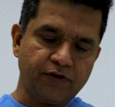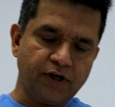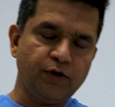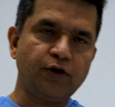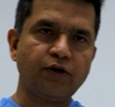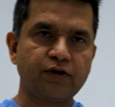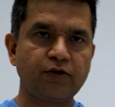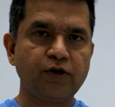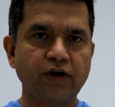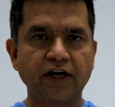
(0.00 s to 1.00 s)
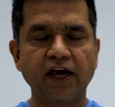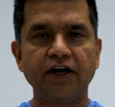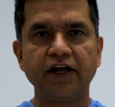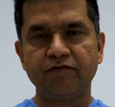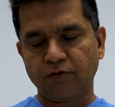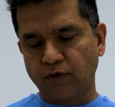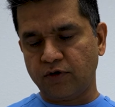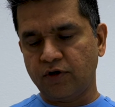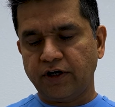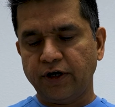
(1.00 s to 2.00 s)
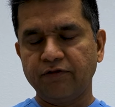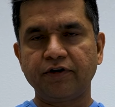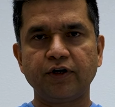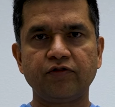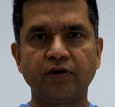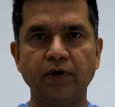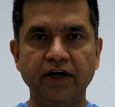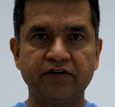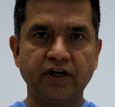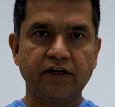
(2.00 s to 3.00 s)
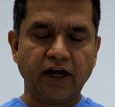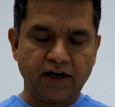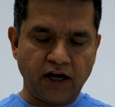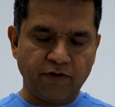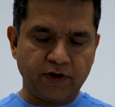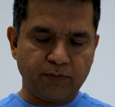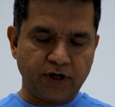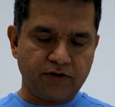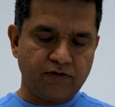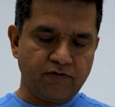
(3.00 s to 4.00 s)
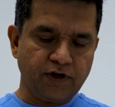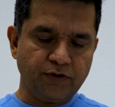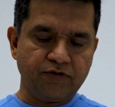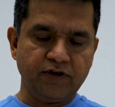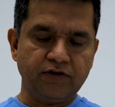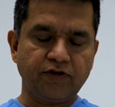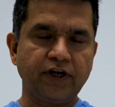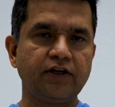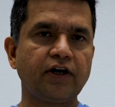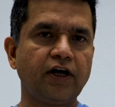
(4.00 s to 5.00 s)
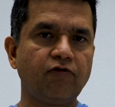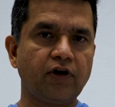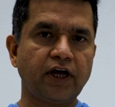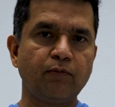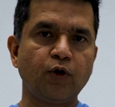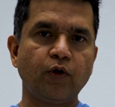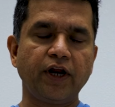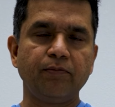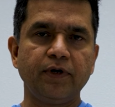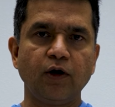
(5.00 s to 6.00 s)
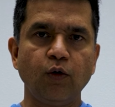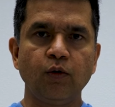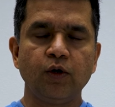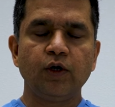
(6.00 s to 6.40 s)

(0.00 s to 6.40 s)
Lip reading: then you're not a candidate for radiofrequency ablation at that level, but we could still treat the level above and below.